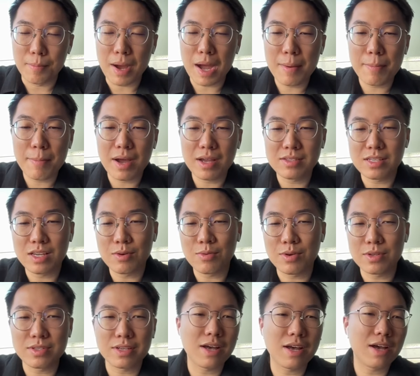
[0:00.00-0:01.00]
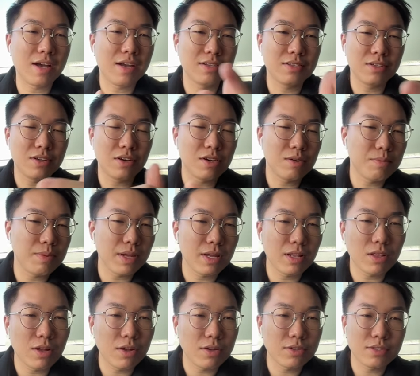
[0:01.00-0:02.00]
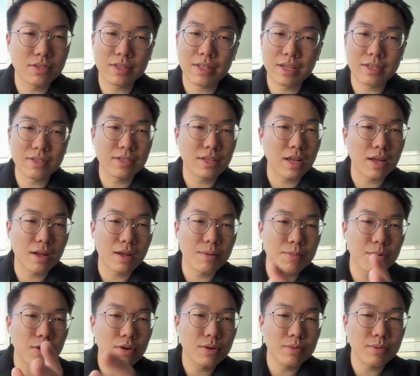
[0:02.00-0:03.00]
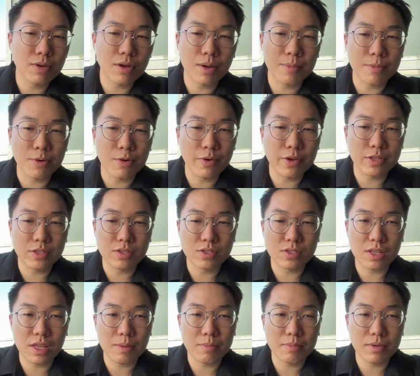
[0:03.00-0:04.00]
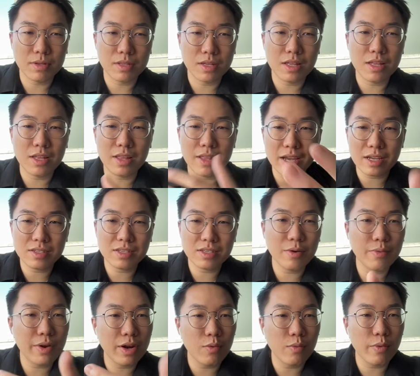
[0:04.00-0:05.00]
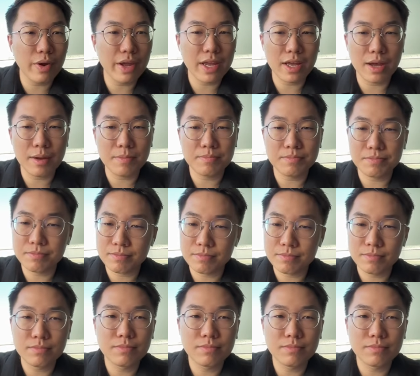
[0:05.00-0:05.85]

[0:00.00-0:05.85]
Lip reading: my mindset was, it's gonna be a loss. That's it. I'm going to sleep. Then the next day when I wake up,